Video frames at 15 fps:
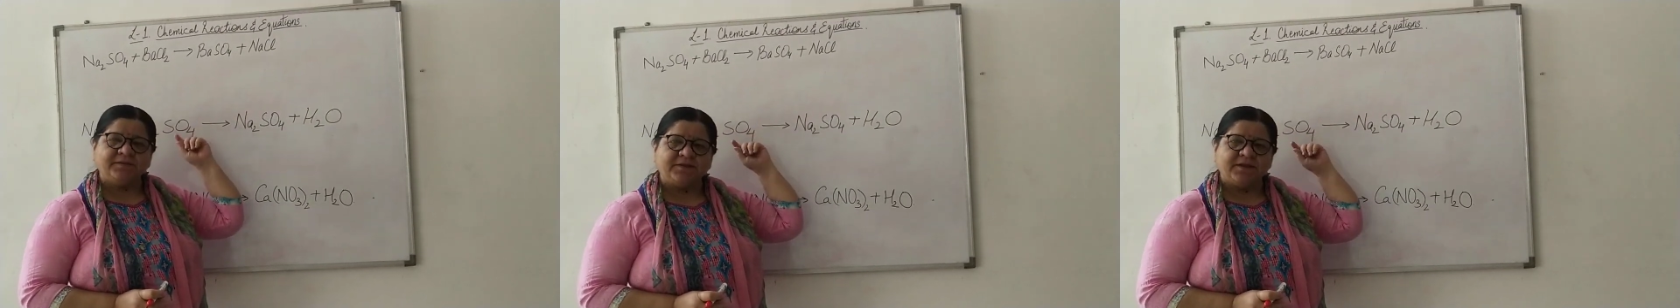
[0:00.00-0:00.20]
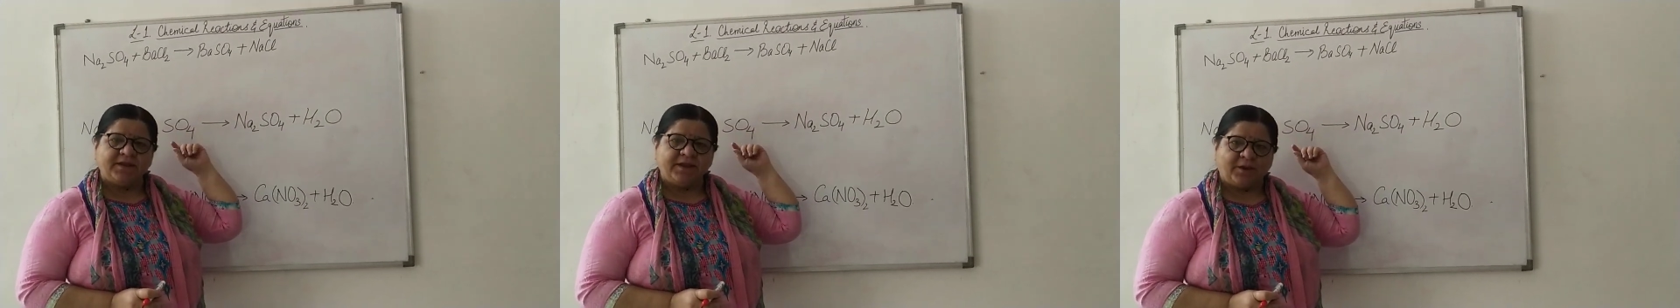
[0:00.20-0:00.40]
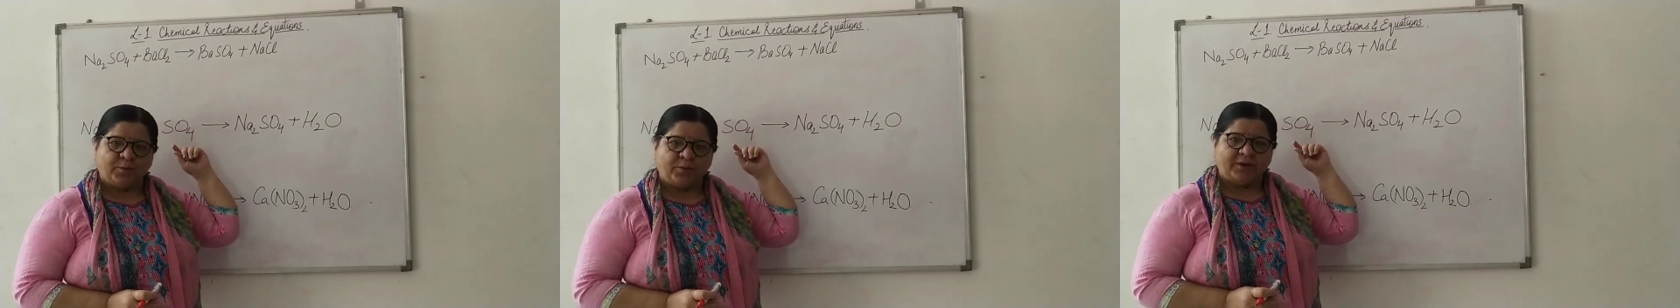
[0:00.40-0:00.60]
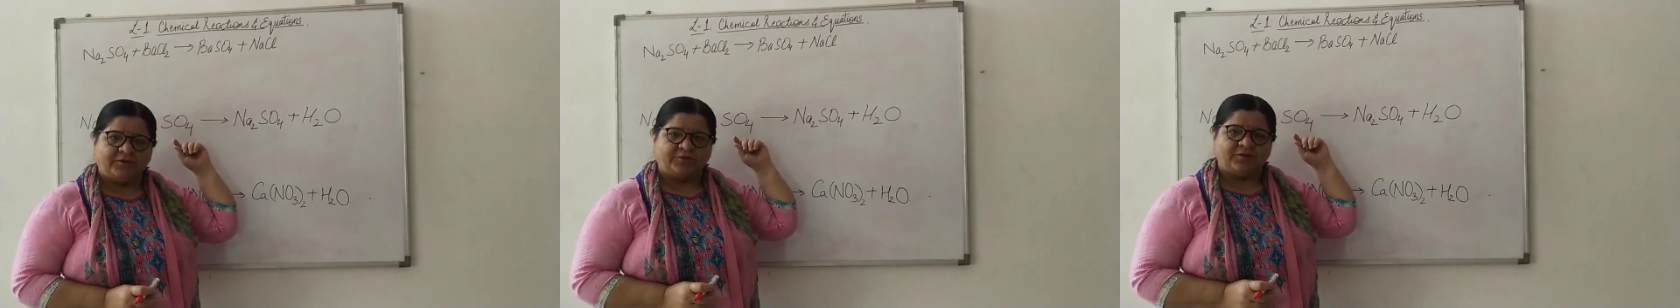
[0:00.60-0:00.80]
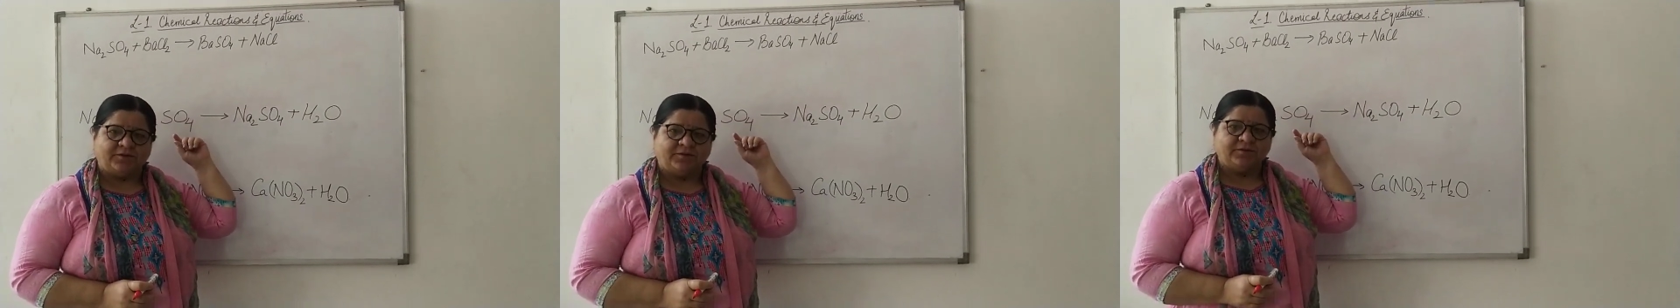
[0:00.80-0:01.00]
the
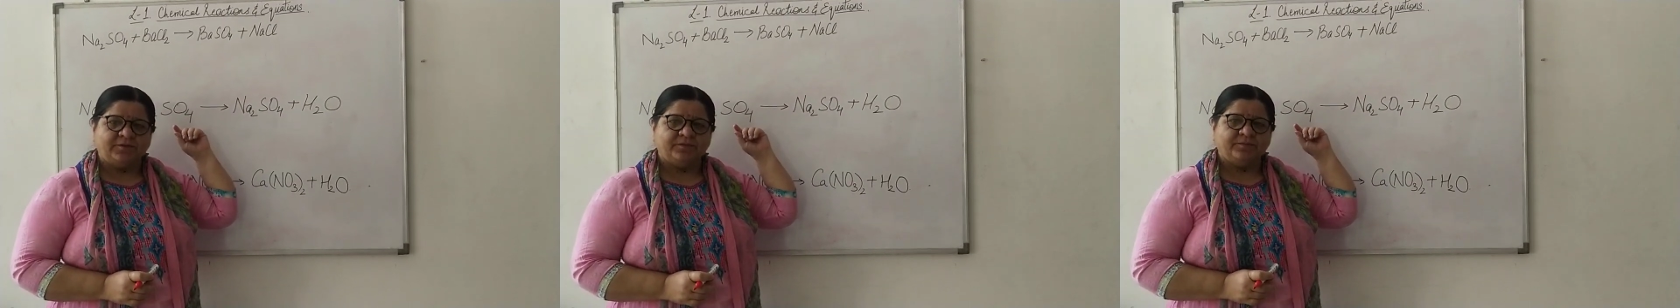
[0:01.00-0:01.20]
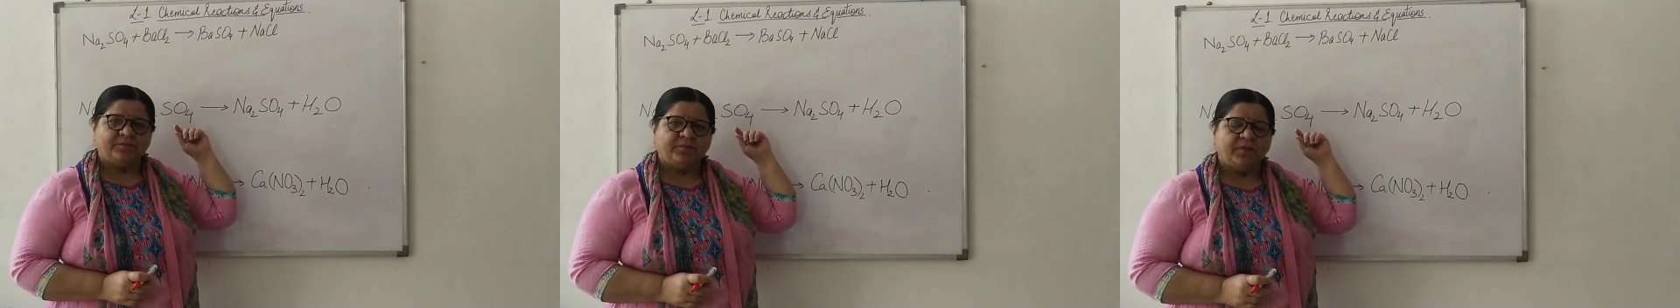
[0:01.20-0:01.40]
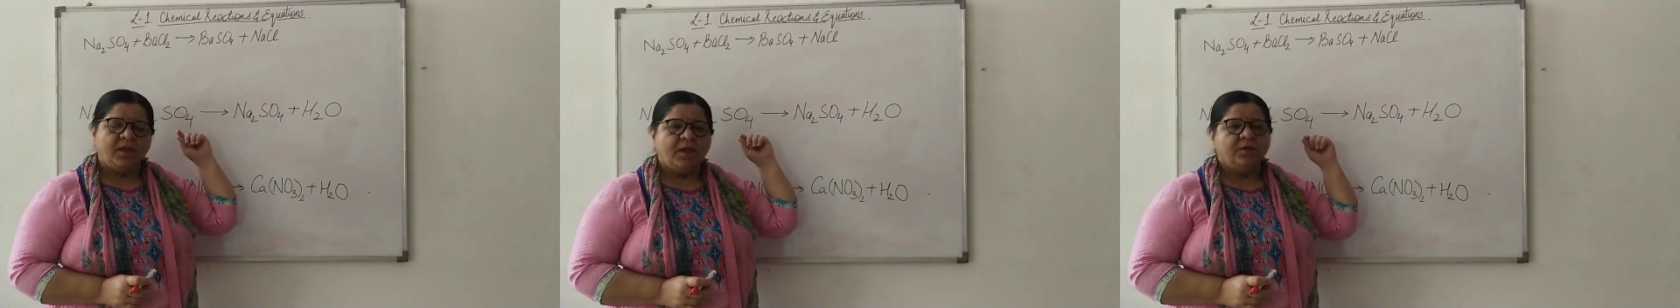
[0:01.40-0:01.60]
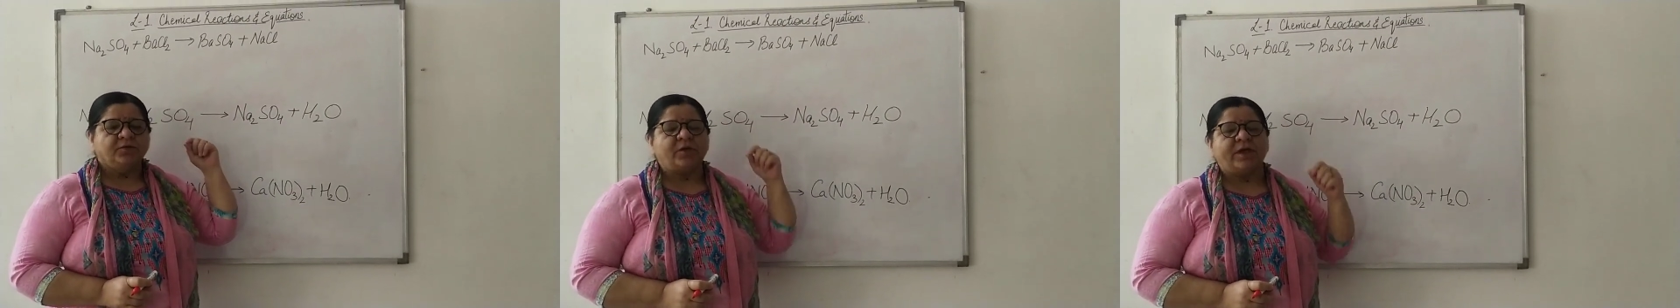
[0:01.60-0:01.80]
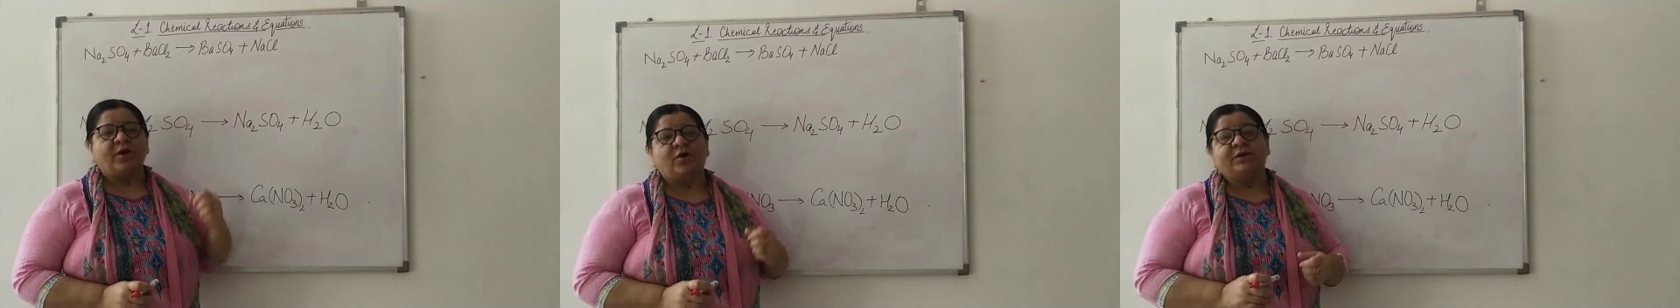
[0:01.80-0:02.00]
equations.
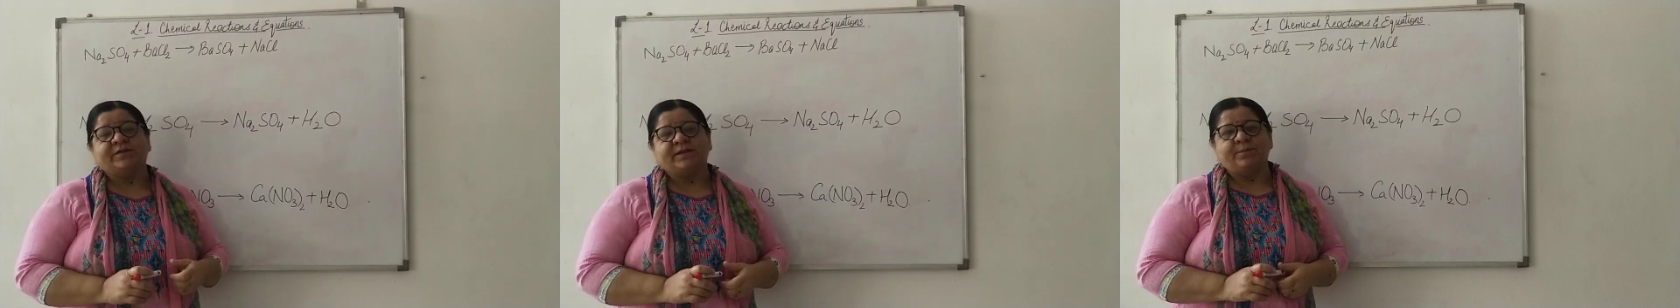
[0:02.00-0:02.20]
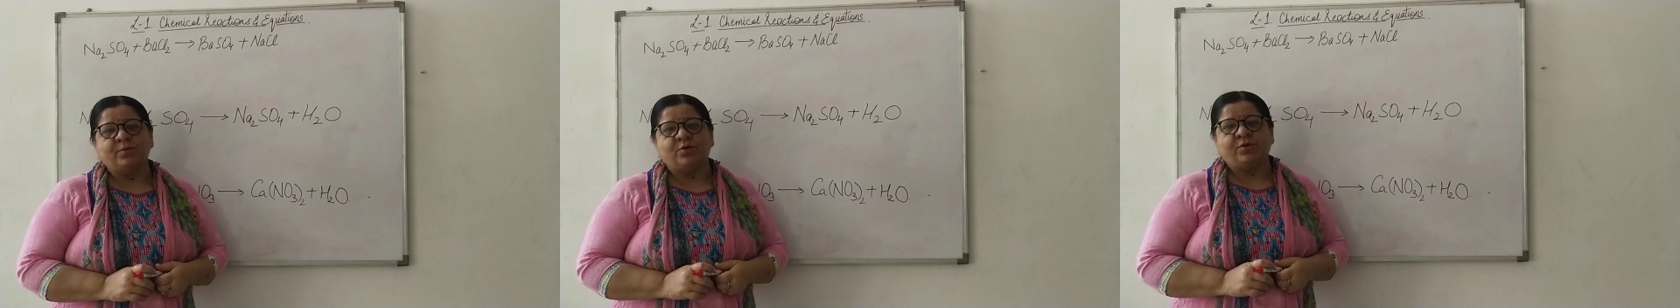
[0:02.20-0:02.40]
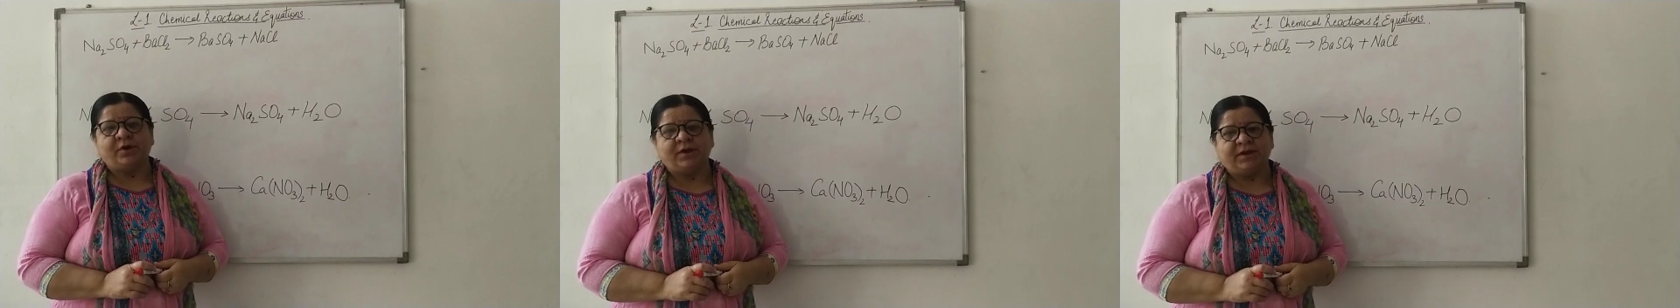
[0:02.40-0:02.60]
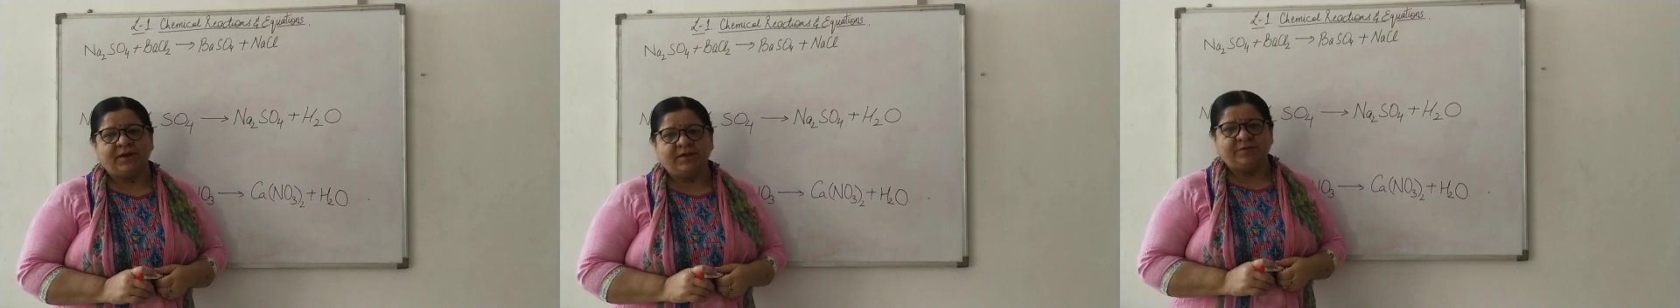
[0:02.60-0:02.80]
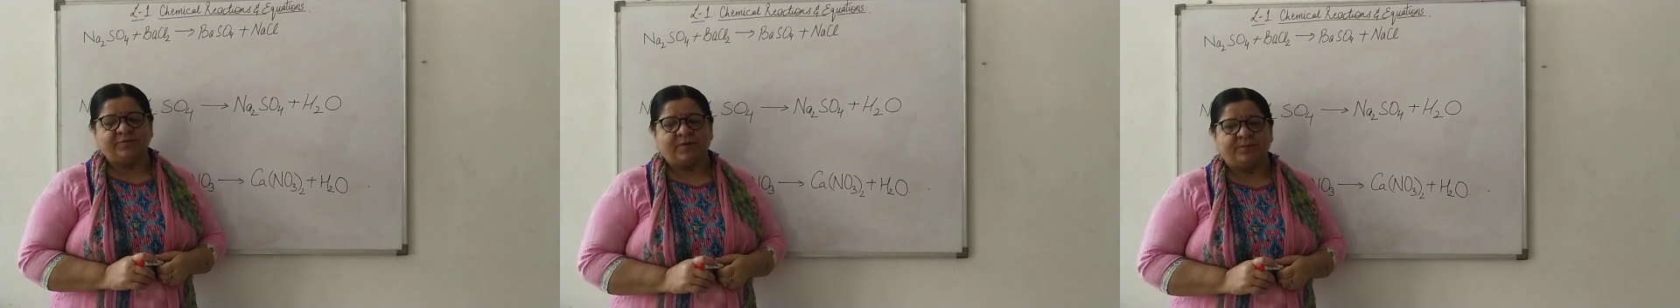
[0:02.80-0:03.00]
So I got some
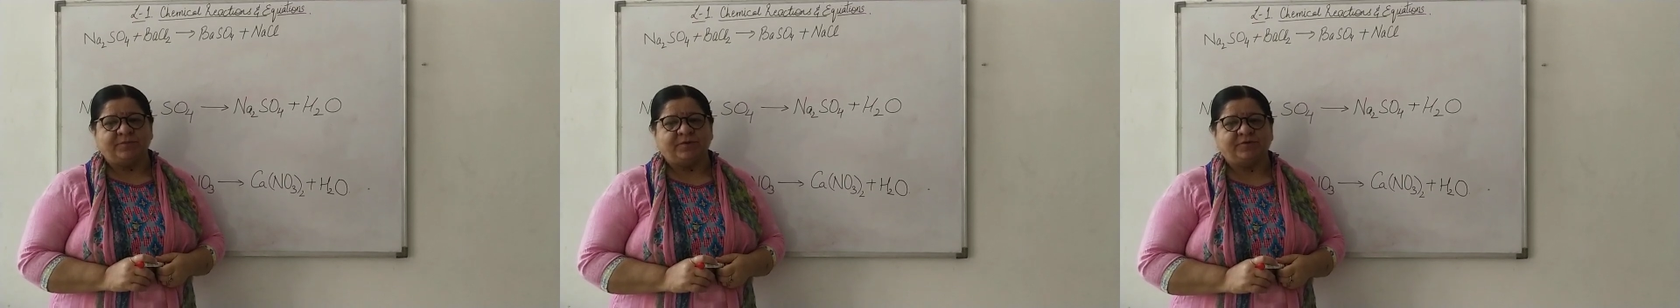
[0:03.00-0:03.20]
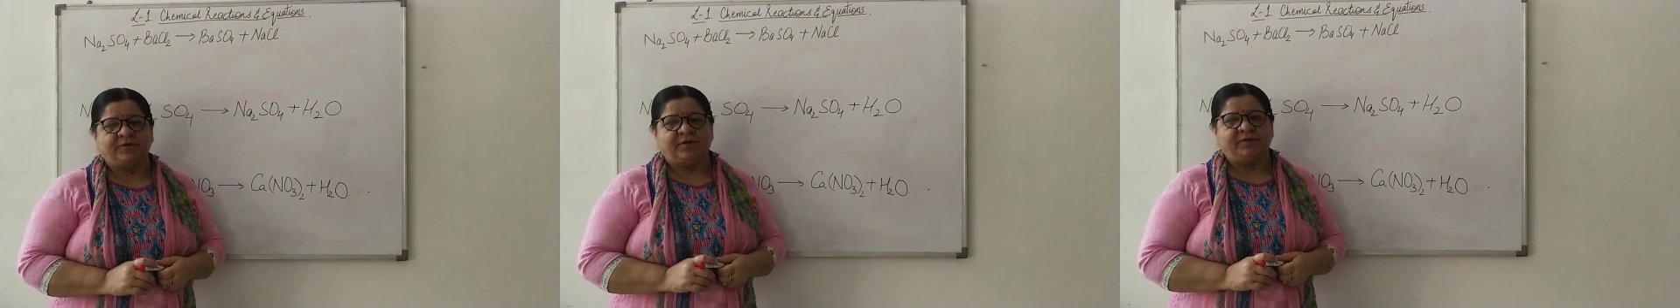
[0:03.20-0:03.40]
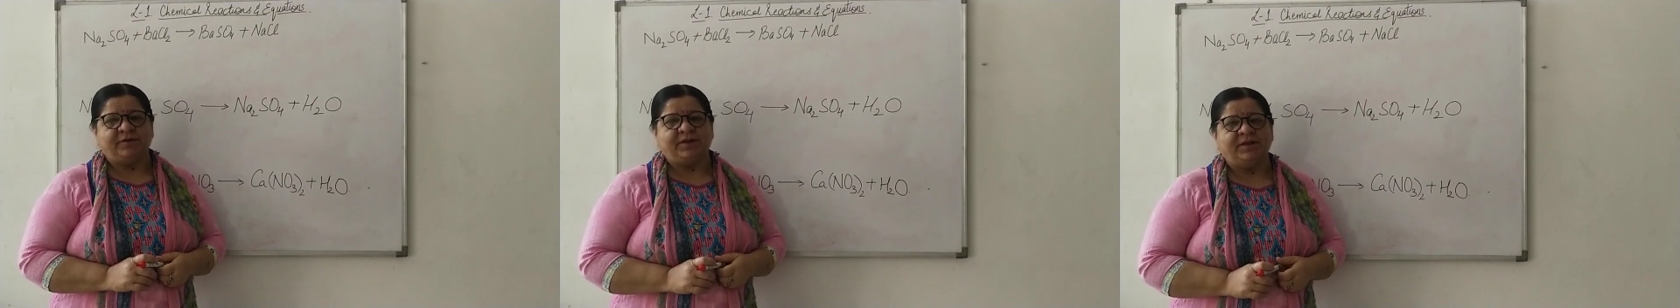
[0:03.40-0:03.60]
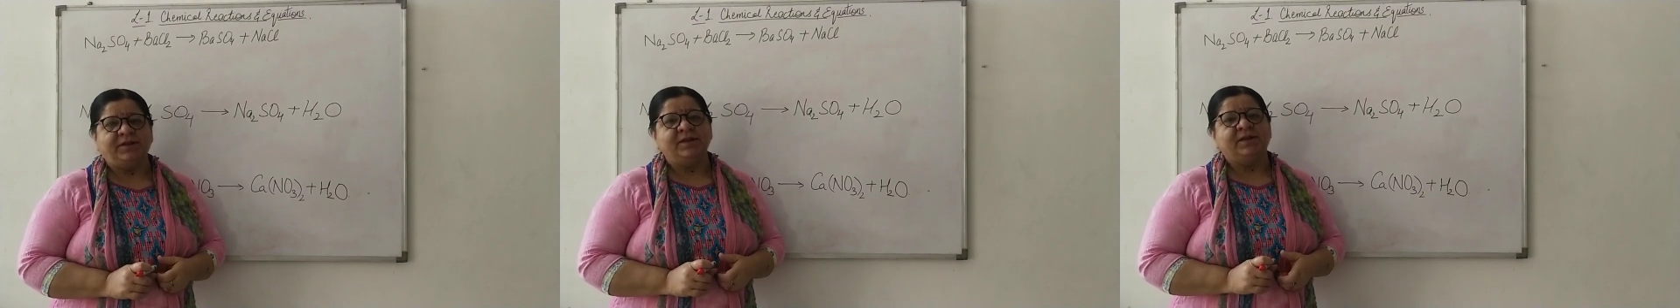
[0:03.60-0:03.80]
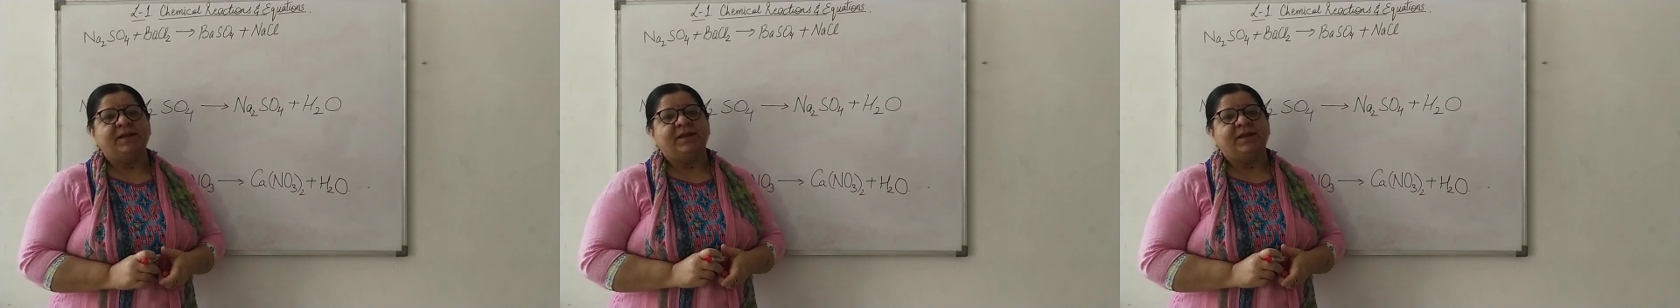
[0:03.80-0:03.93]
queries from the children.